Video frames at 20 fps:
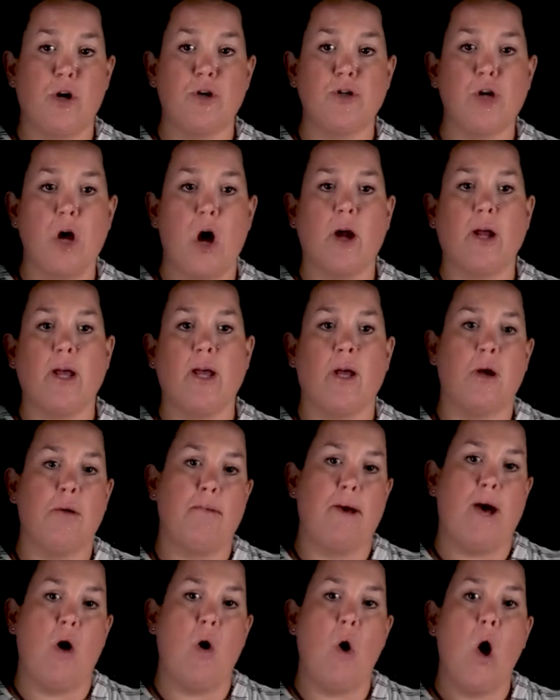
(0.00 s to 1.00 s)
talking
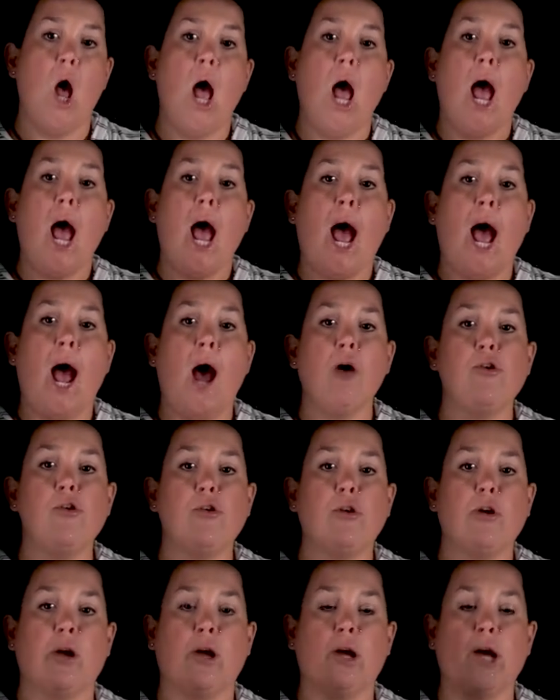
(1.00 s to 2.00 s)
about how
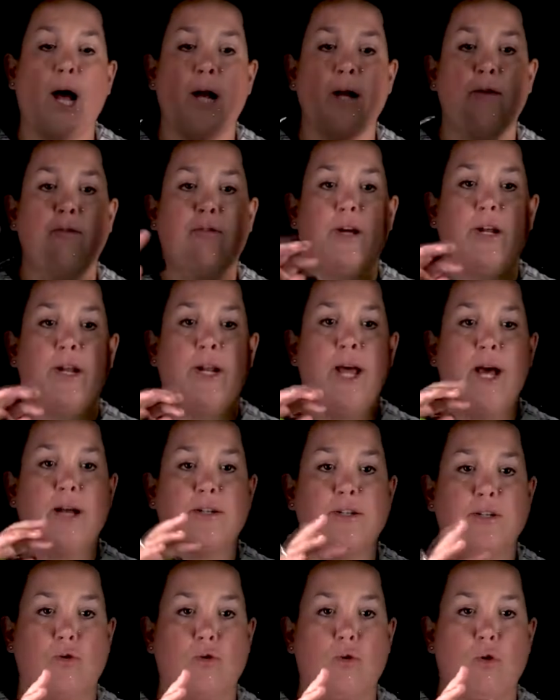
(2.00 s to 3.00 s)
you can kind of
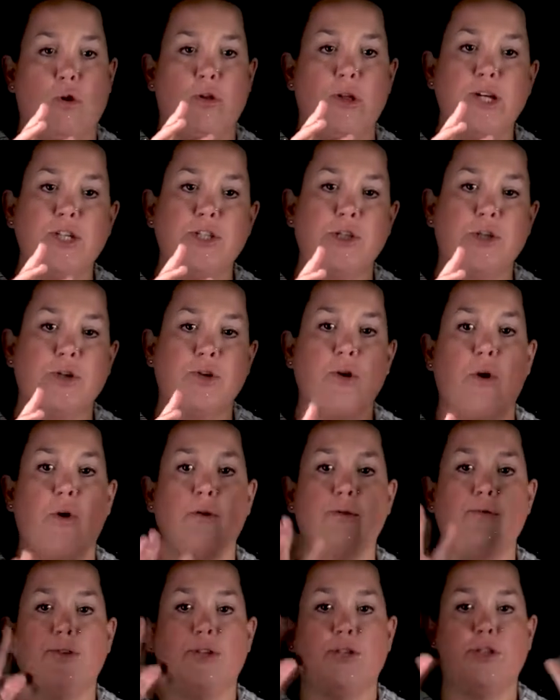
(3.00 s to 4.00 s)
connect a correlation
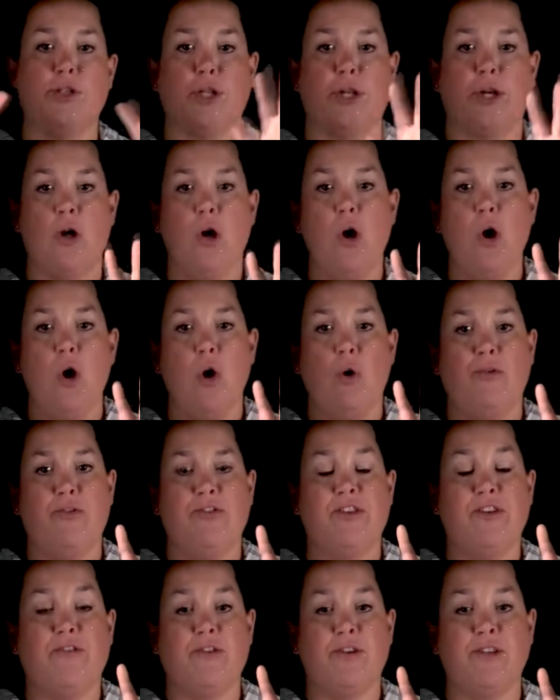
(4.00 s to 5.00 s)
coefficient with
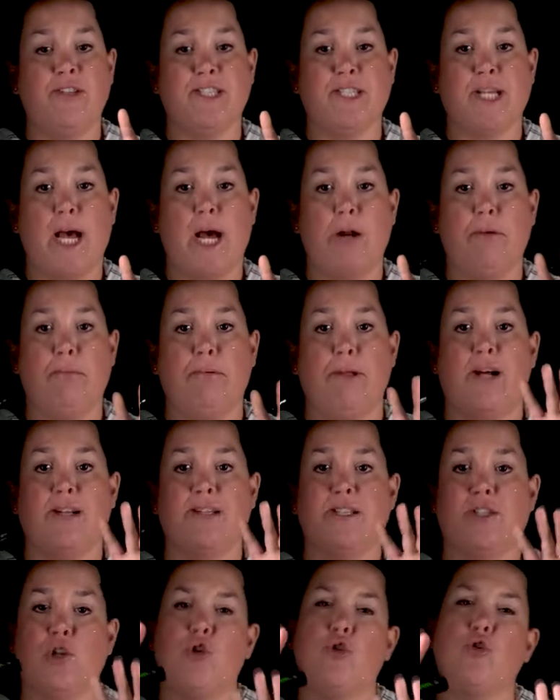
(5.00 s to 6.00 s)
different scatter
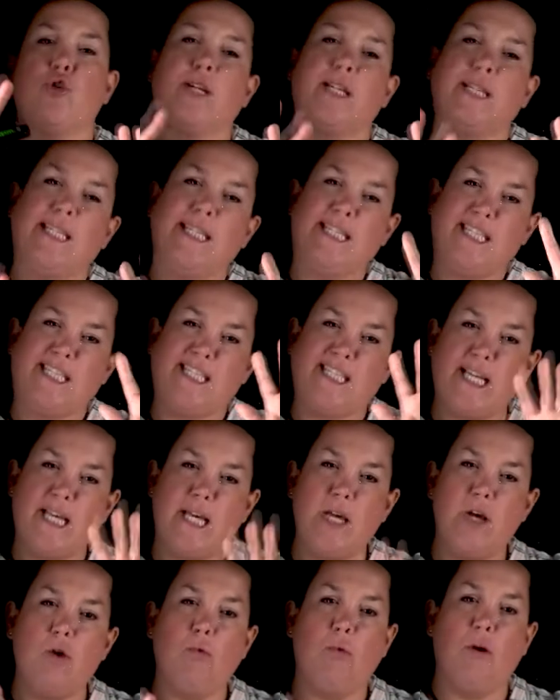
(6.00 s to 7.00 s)
plots so you can
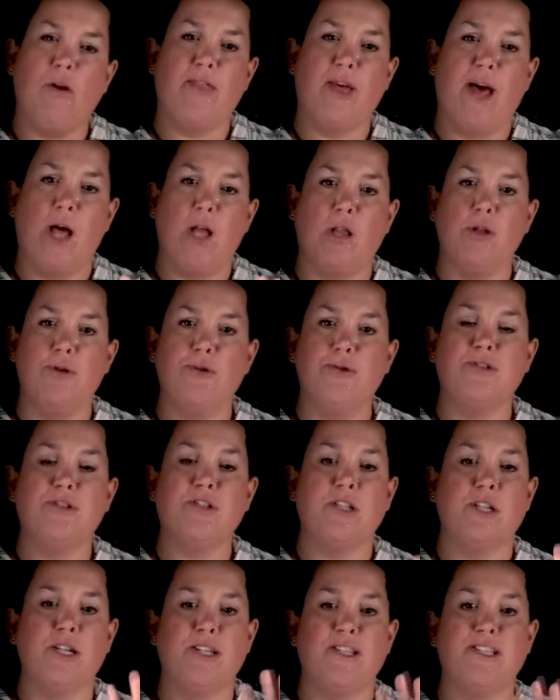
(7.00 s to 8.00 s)
see what that
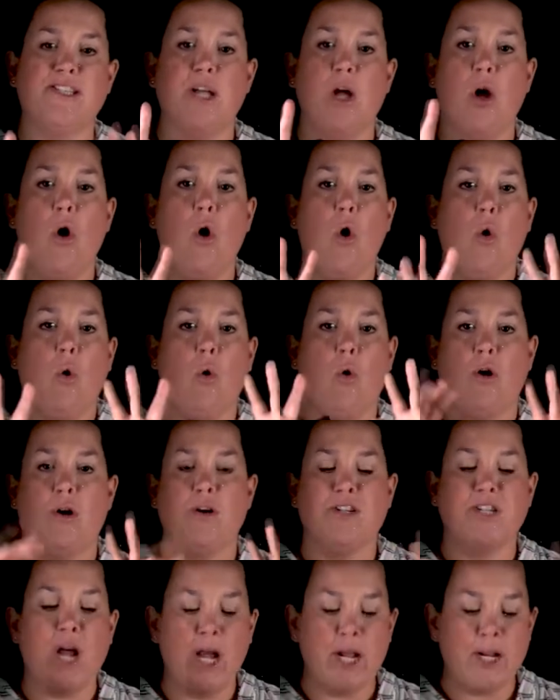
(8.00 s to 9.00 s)
looseness or
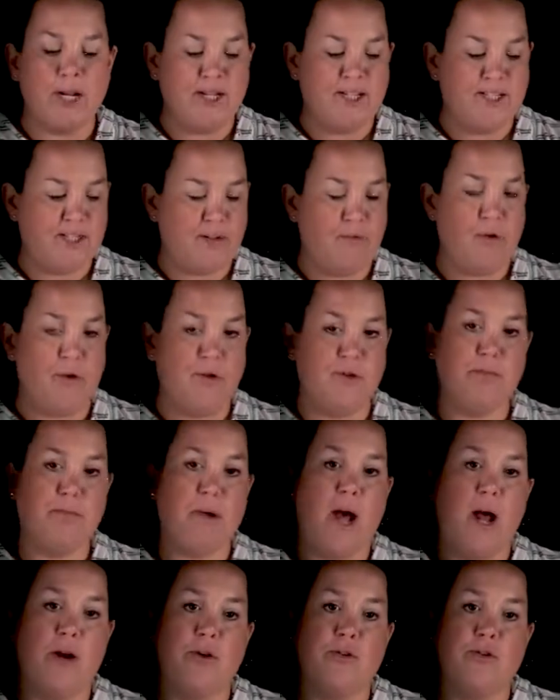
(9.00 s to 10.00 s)
tightness of those
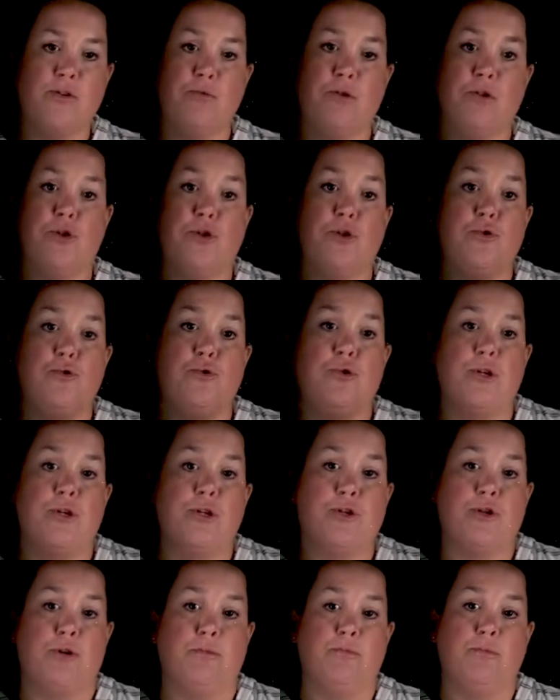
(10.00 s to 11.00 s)
patterns would do in
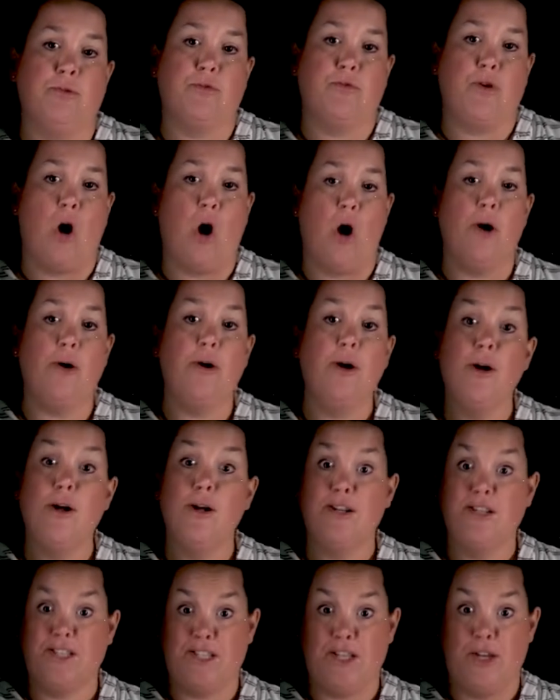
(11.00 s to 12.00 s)
terms of R.
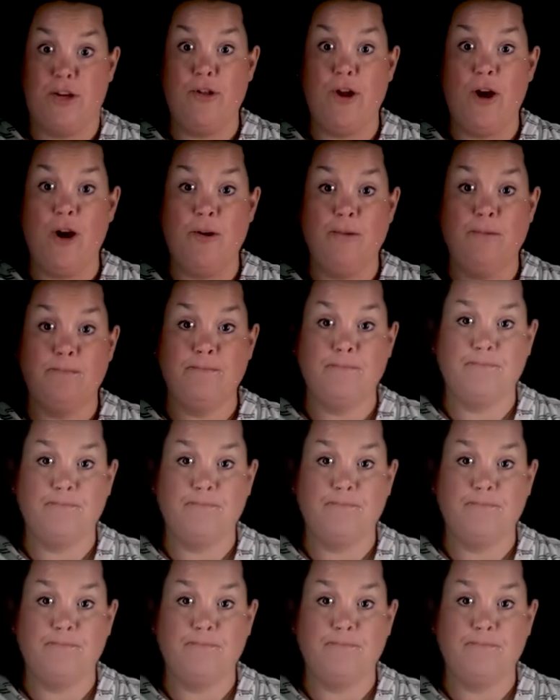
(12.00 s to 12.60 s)
See you there.